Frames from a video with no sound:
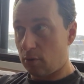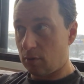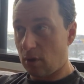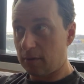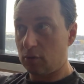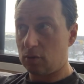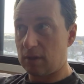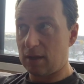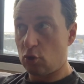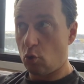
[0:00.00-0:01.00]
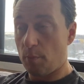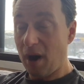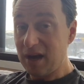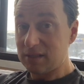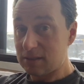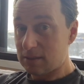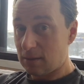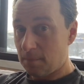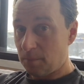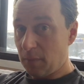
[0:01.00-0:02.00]
not that you must,
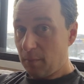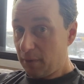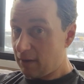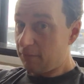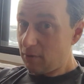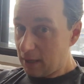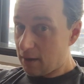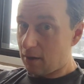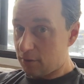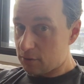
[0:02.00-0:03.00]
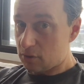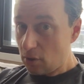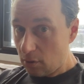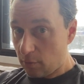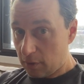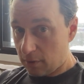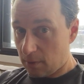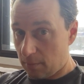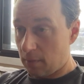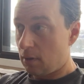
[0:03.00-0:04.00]
but if you get on a Zoom with
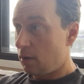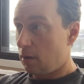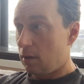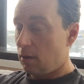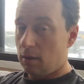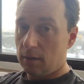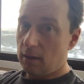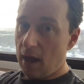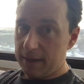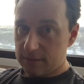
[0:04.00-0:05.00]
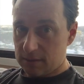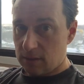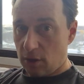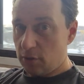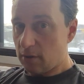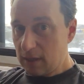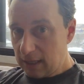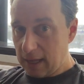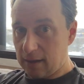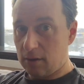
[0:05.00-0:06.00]
them, guys, you're going to
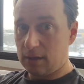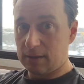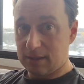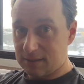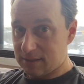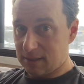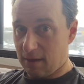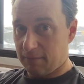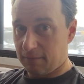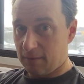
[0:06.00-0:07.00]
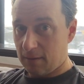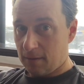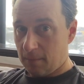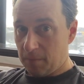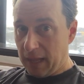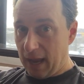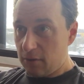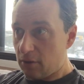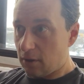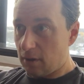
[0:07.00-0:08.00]
get good at this stuff
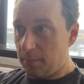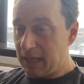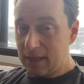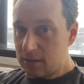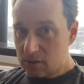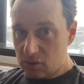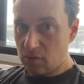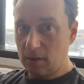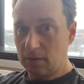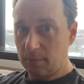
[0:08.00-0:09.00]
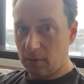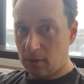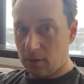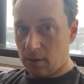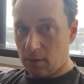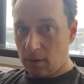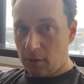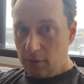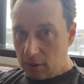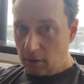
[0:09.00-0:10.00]
and you're going to be indestructible.
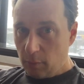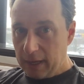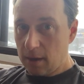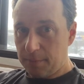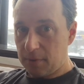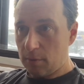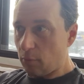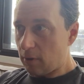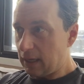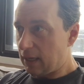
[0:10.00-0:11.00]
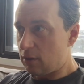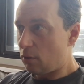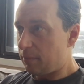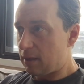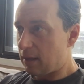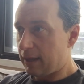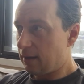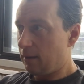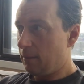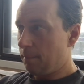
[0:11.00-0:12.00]
You're going to wake up in the morning and you'll be like,